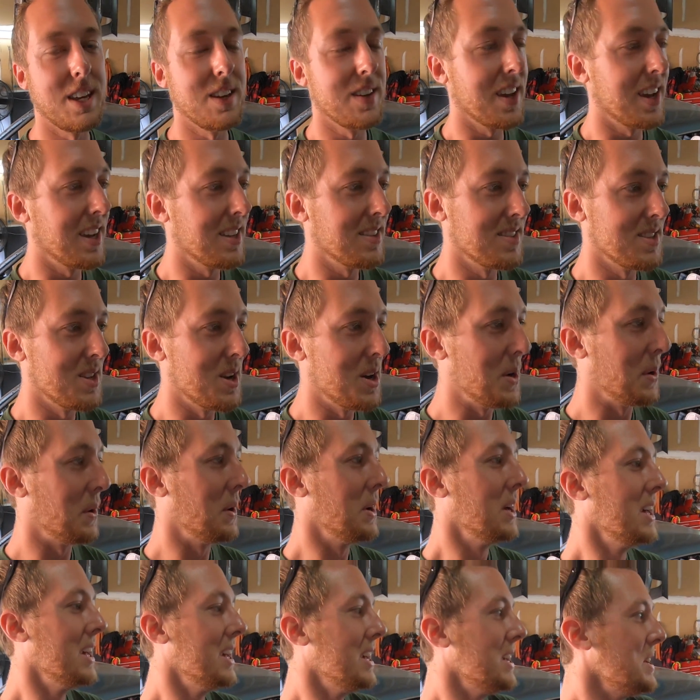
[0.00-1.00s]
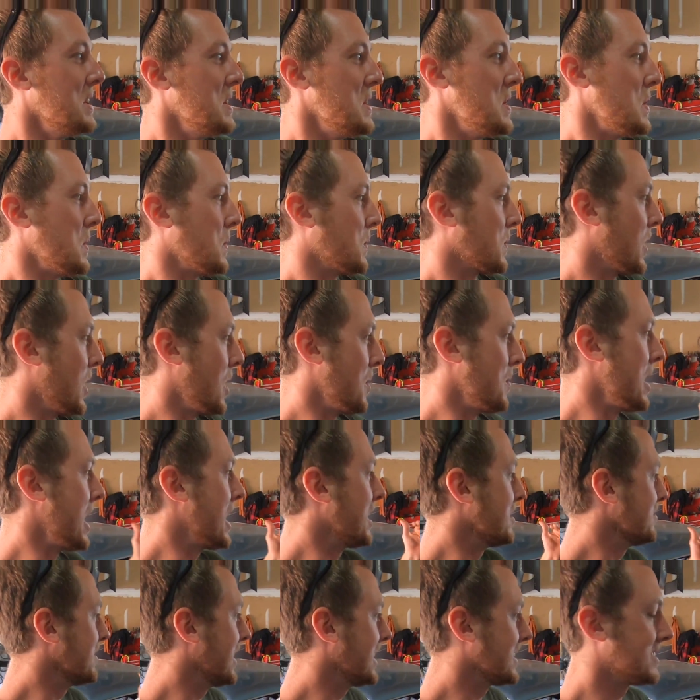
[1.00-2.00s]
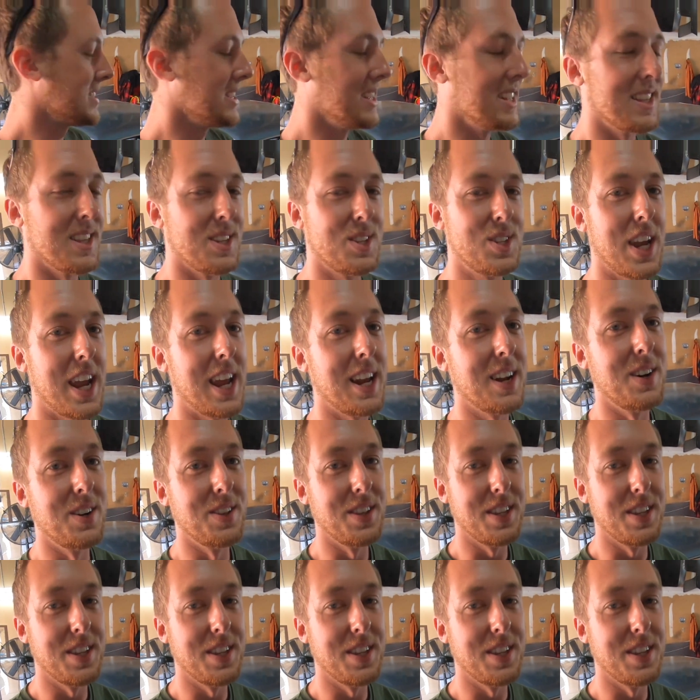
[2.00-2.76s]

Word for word: You guys know we're all about investing in the channel,